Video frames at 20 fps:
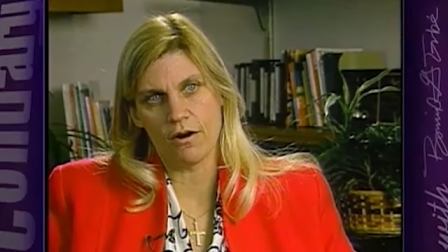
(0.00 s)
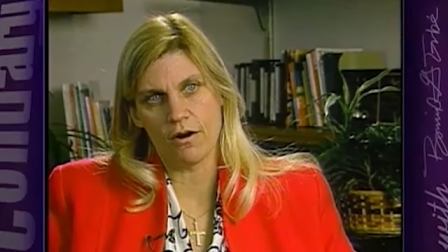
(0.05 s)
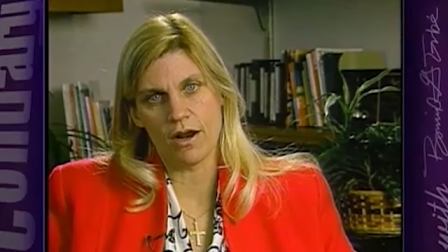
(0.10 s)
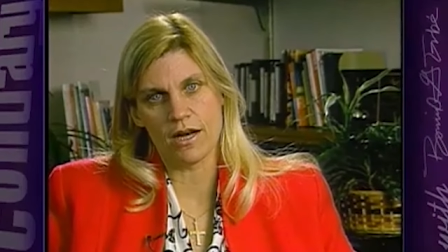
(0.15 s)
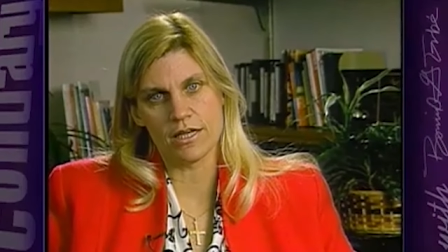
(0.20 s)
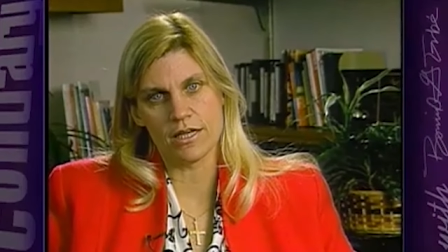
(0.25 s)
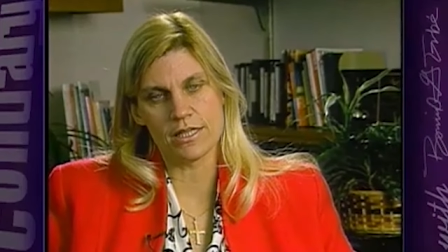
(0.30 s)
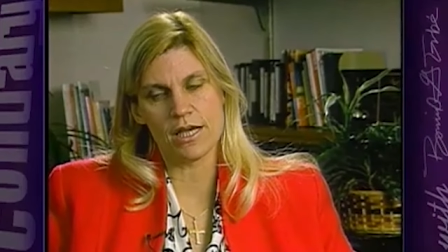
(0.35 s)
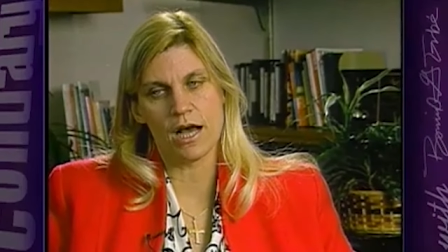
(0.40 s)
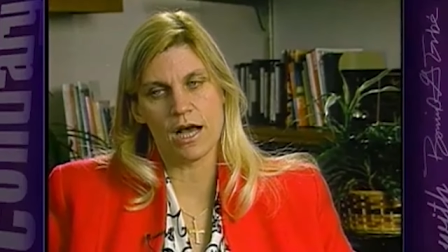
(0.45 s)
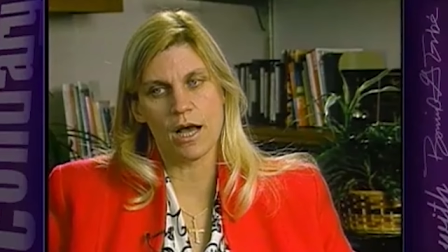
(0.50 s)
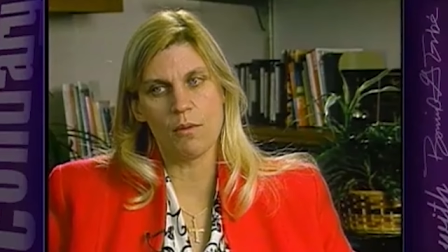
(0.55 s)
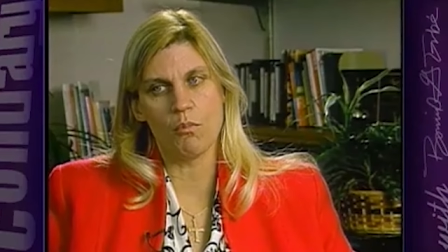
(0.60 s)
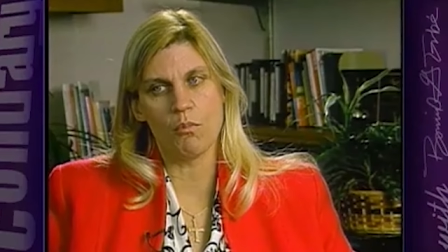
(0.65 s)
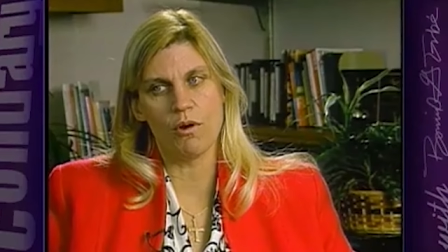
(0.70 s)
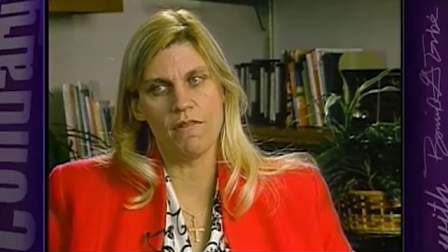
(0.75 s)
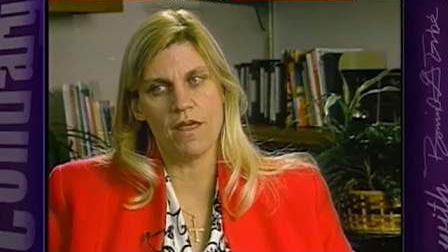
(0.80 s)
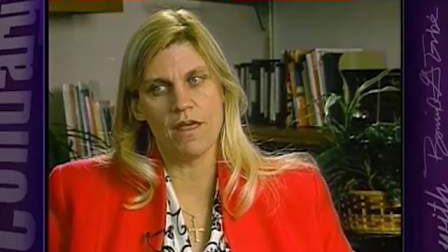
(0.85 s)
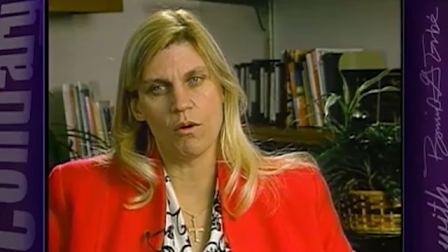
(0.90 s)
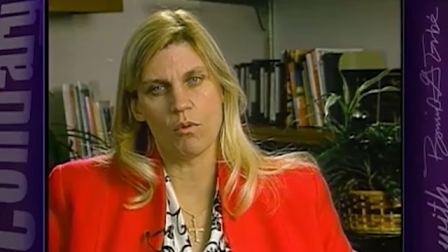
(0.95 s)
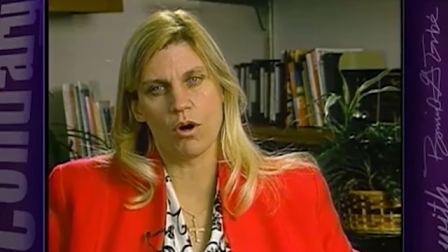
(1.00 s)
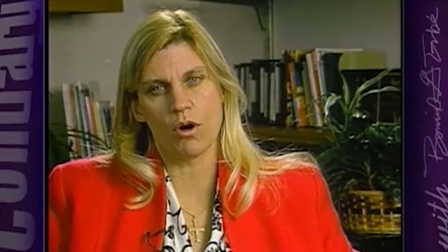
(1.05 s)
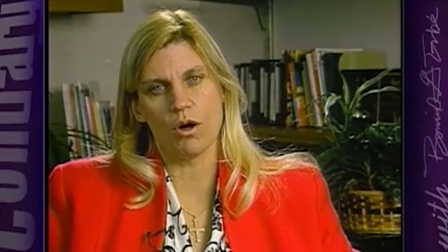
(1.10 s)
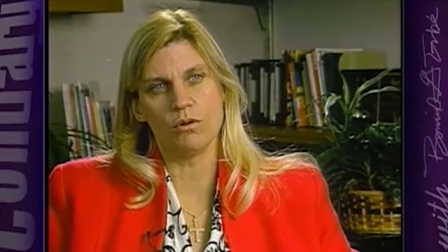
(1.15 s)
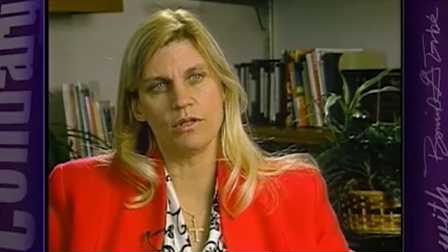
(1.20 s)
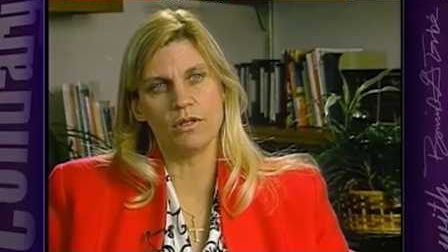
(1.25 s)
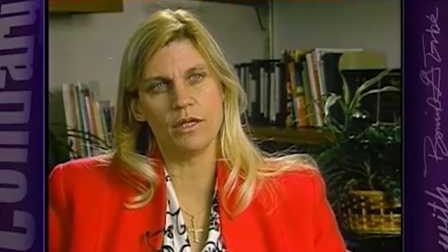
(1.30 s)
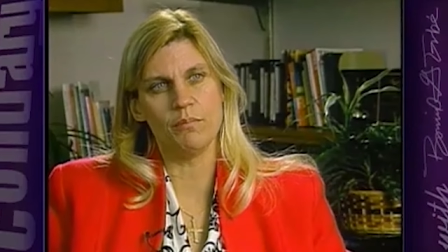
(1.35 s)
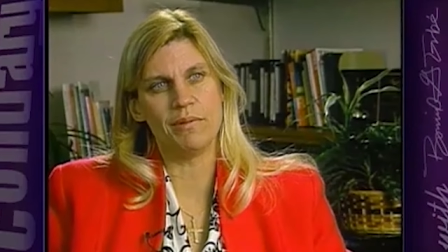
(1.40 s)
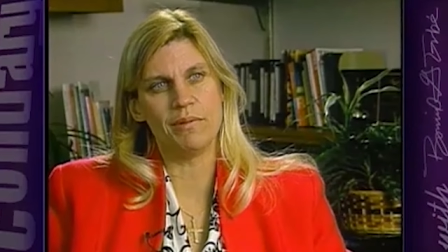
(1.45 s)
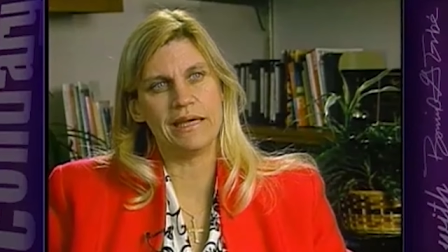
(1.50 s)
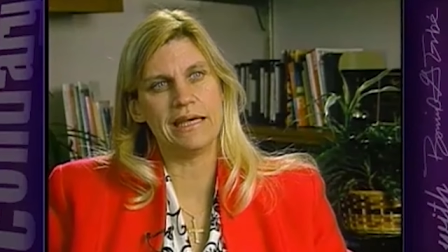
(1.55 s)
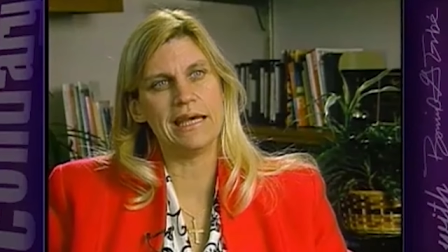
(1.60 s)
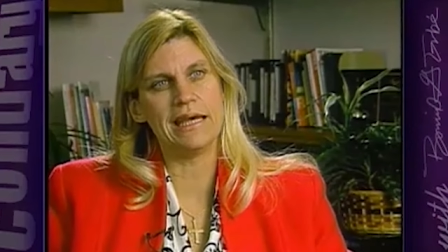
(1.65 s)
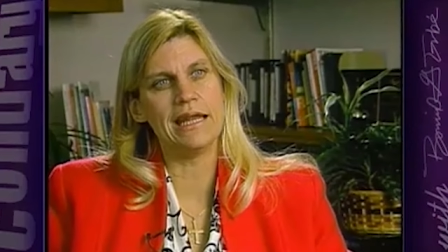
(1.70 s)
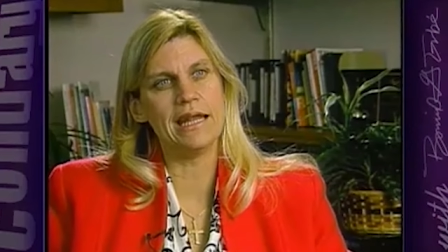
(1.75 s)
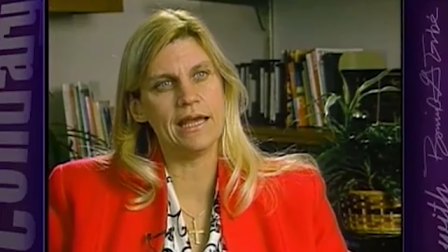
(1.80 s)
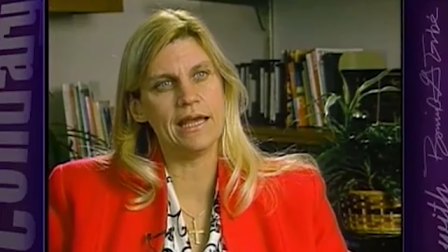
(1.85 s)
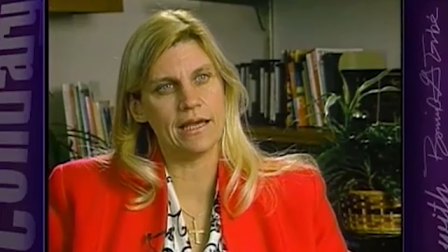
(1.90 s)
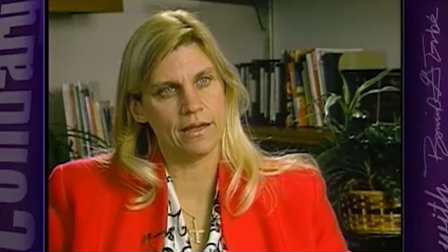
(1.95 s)
at a time when they were only
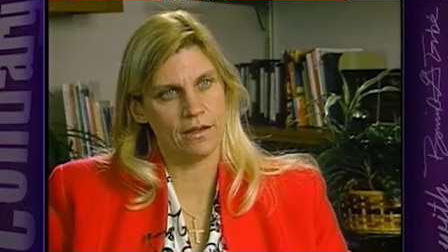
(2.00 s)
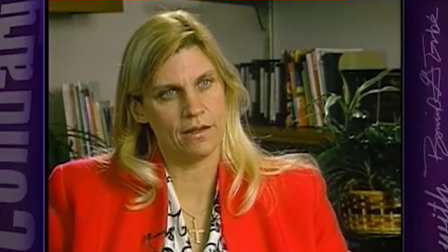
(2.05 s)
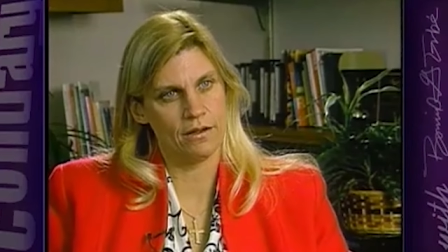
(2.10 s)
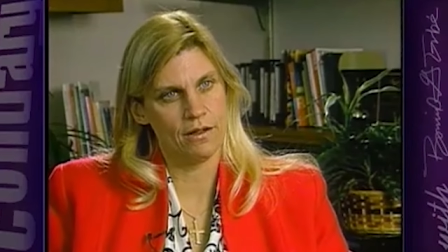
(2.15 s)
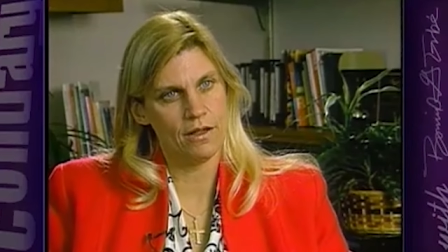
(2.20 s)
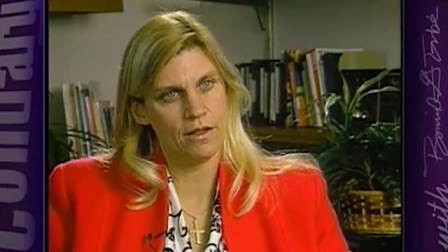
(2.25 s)
beginning